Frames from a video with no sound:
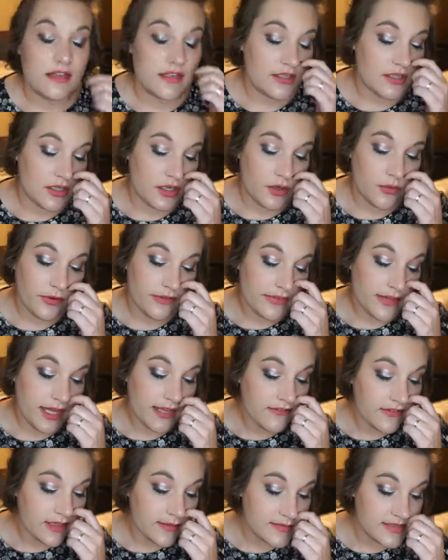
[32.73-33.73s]
You know, when
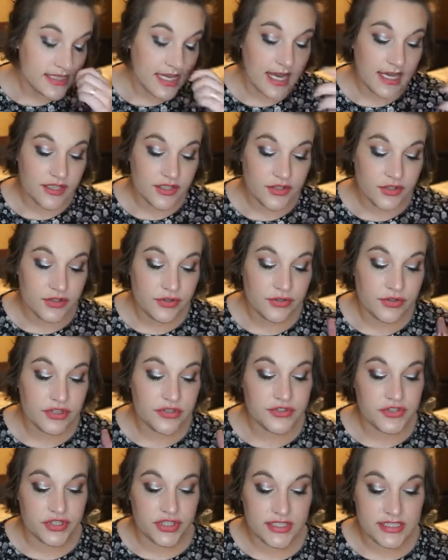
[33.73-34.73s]
life comes at you,
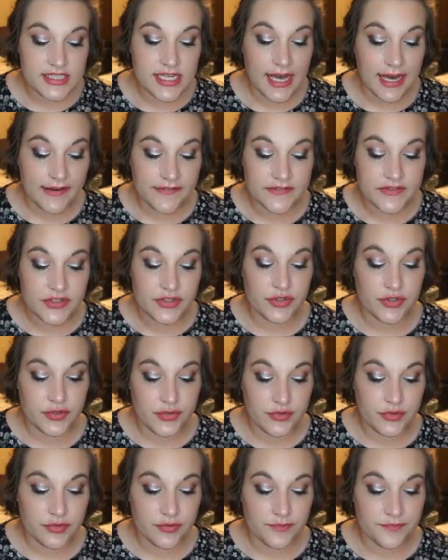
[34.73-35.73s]
you just have
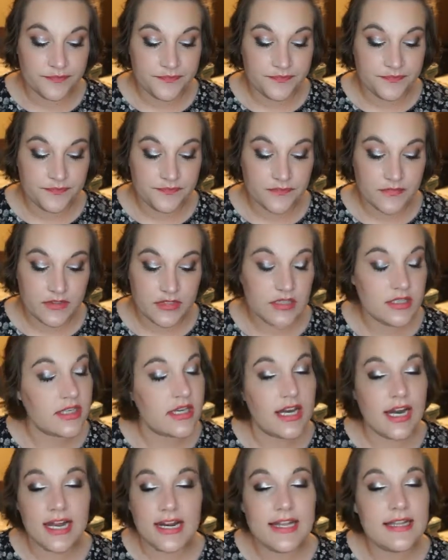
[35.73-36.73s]
to,
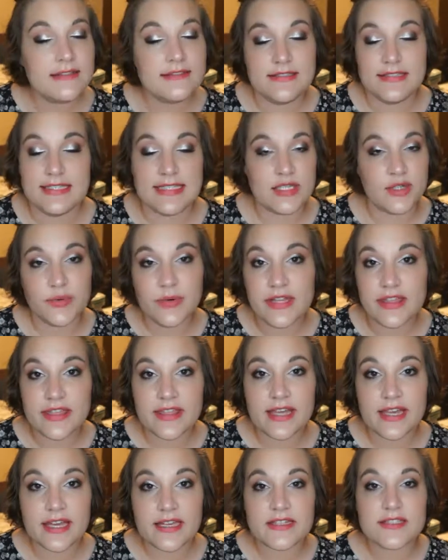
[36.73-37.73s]
you gotta deal
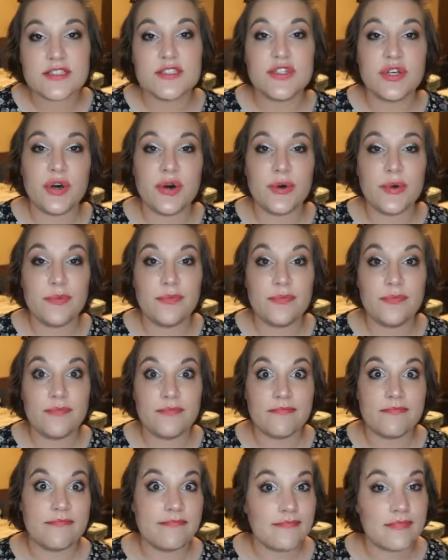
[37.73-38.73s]
with it. So
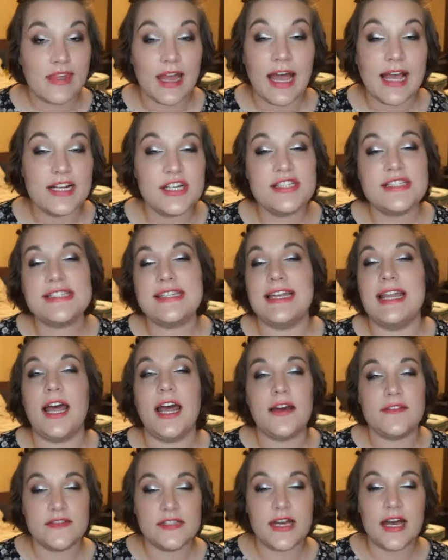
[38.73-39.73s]
I just didn't
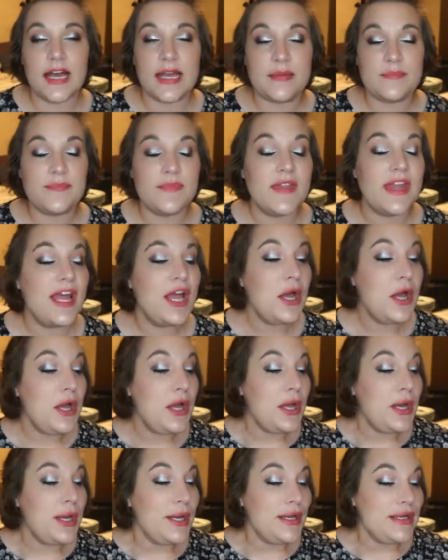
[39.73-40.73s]
have time.
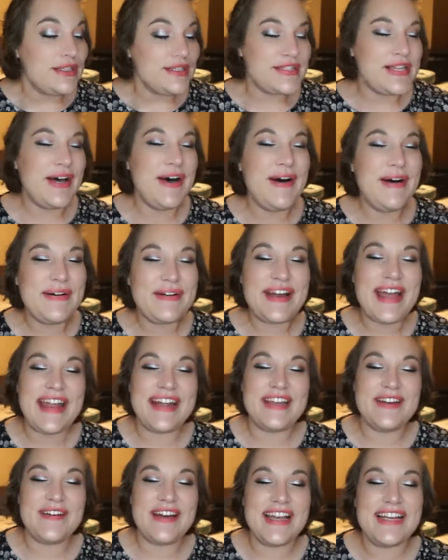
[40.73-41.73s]
So
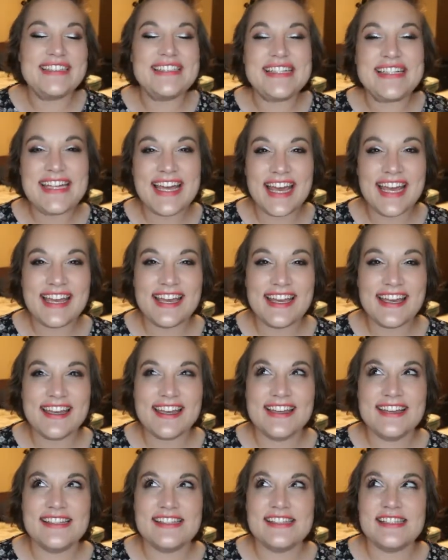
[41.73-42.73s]
anyway,
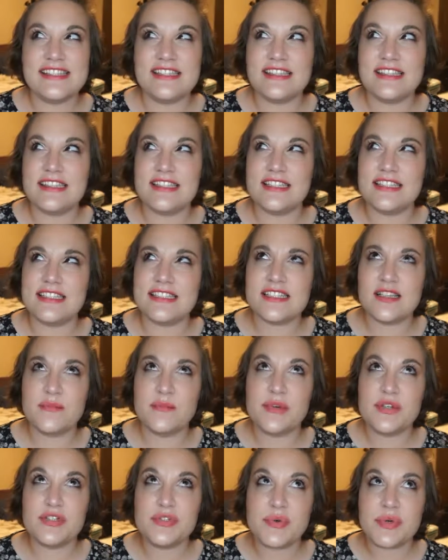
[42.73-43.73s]
today is
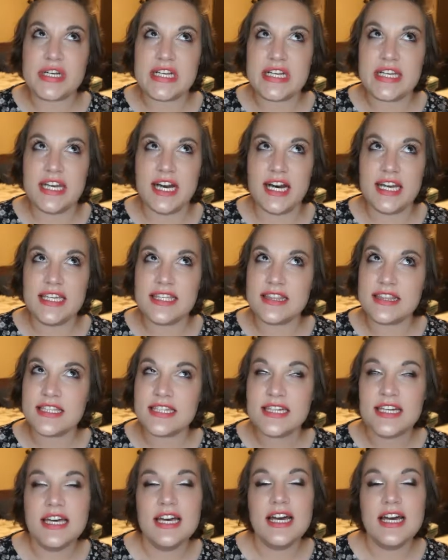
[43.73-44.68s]
December 29th,